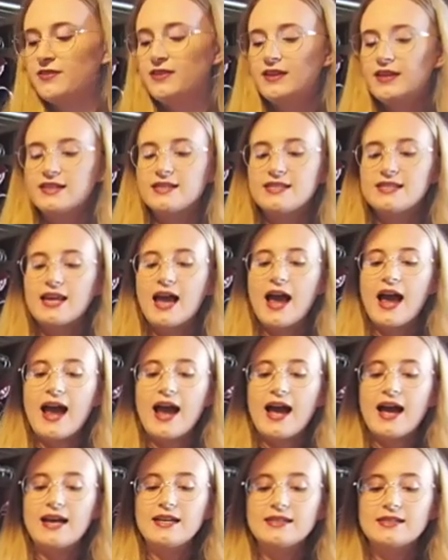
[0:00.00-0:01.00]
this
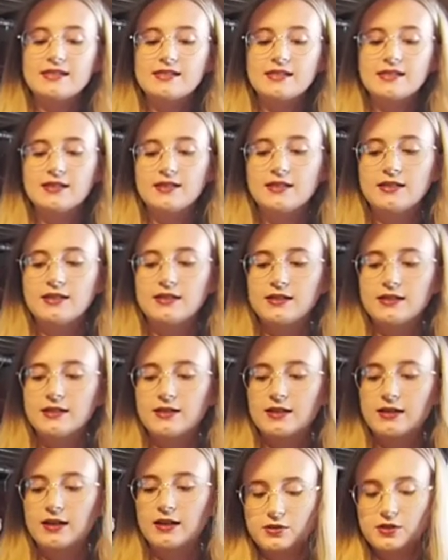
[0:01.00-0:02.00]
hat,
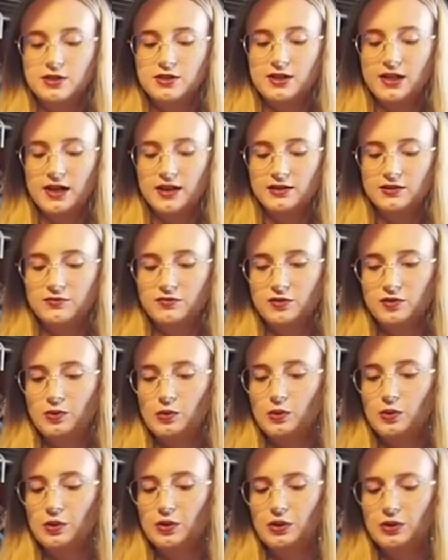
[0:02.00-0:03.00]
which is kind of
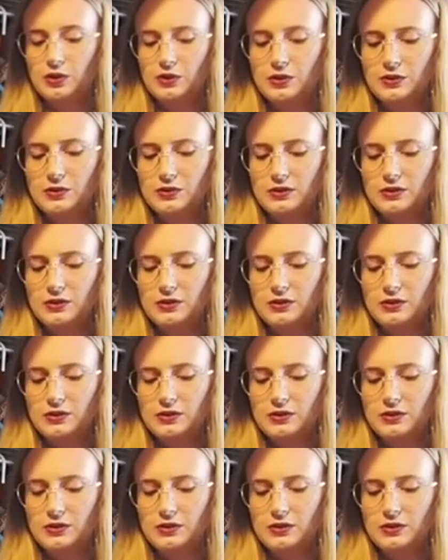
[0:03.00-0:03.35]
cool.